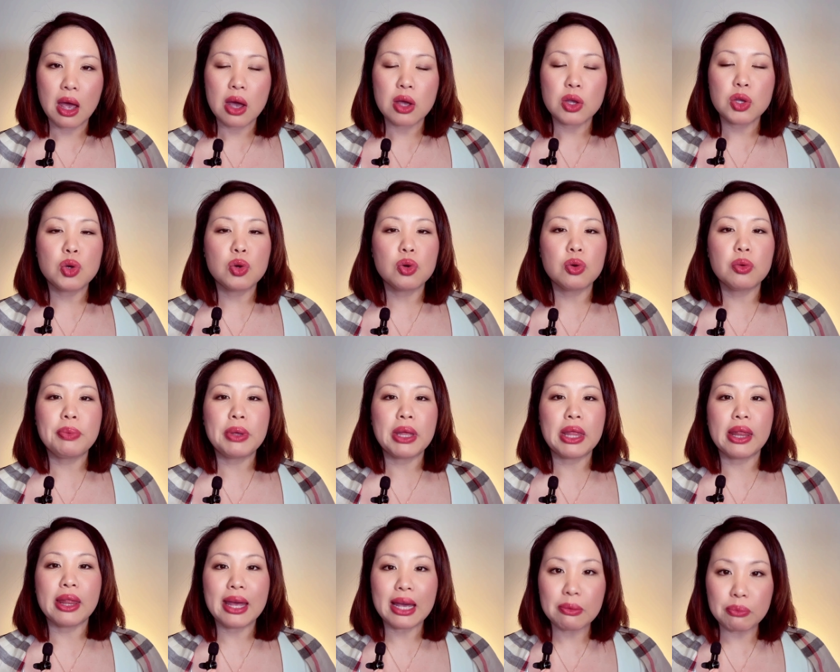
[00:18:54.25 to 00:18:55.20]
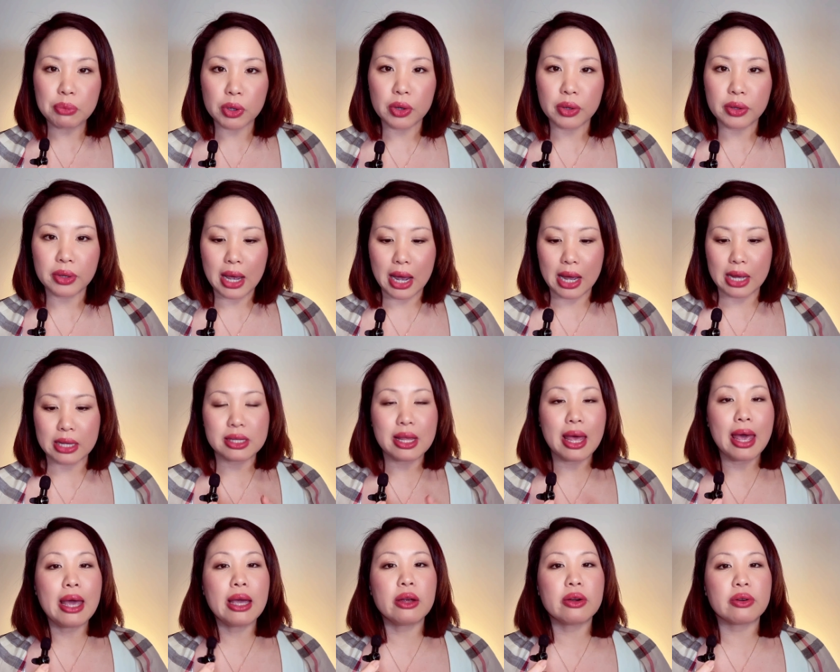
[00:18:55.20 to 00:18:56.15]
You'll be labeled as
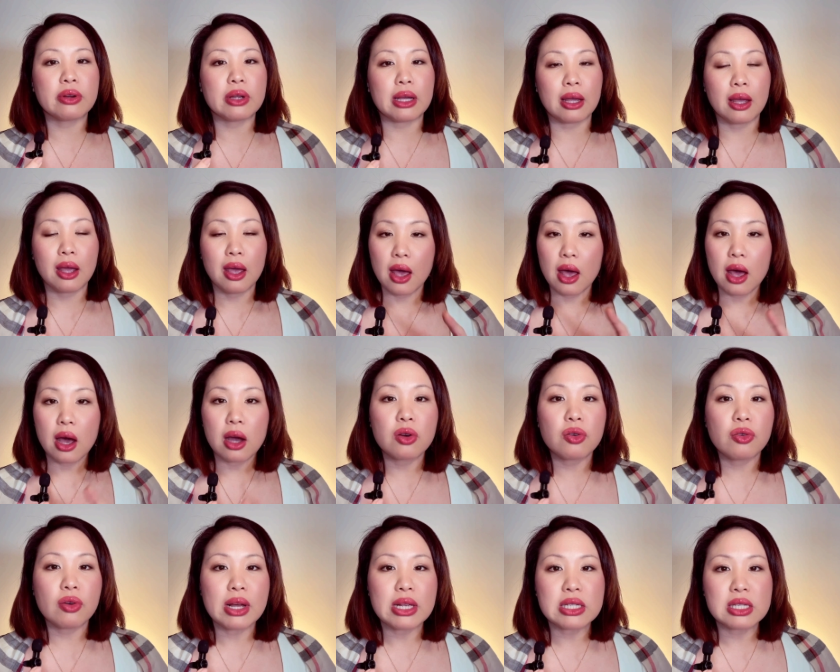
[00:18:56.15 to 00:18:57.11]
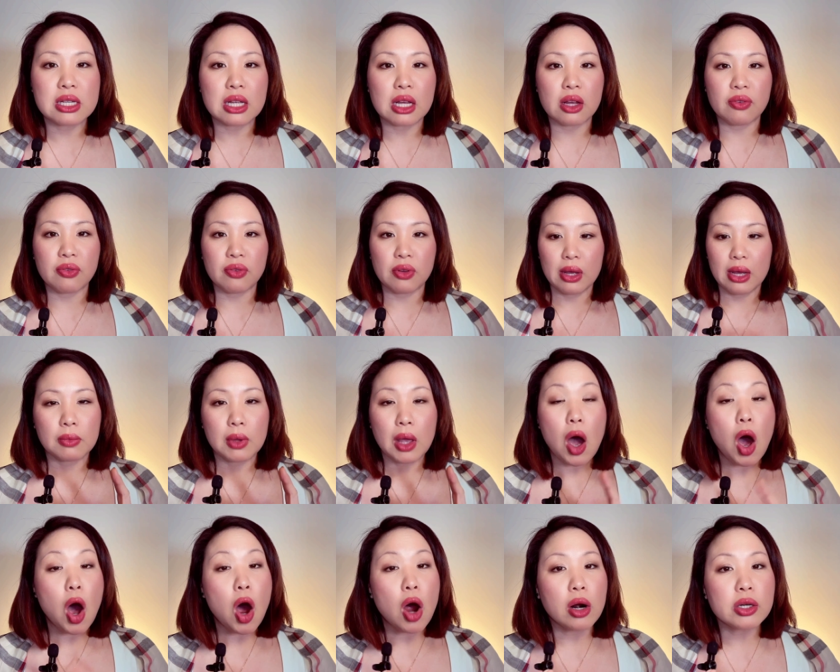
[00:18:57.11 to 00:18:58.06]
angry, aggressive,
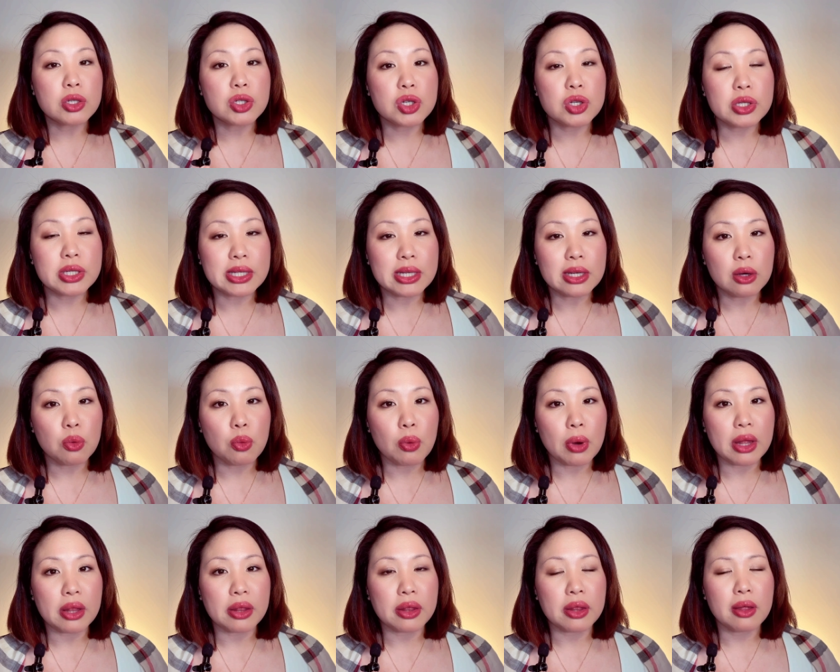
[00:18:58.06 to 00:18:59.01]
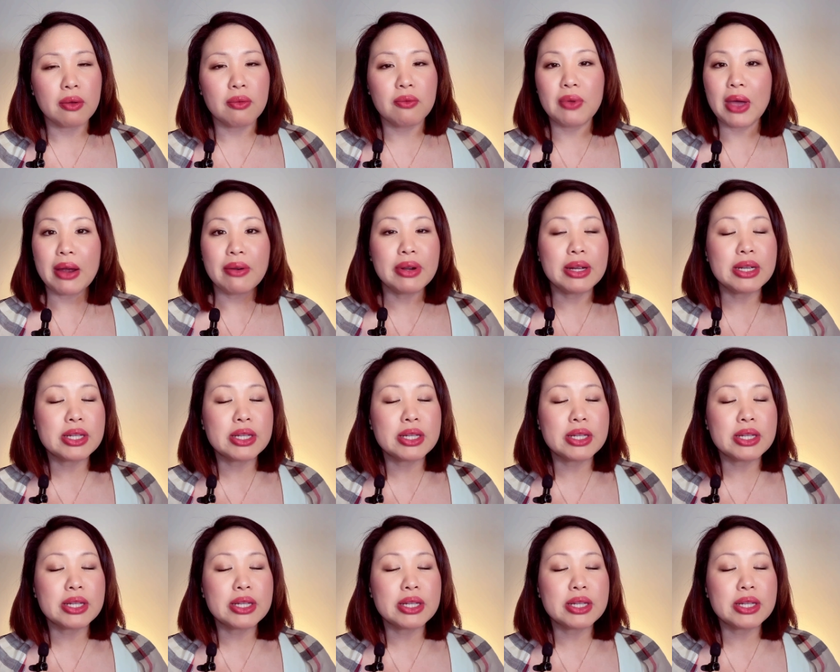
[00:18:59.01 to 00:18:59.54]
hard to deal with, very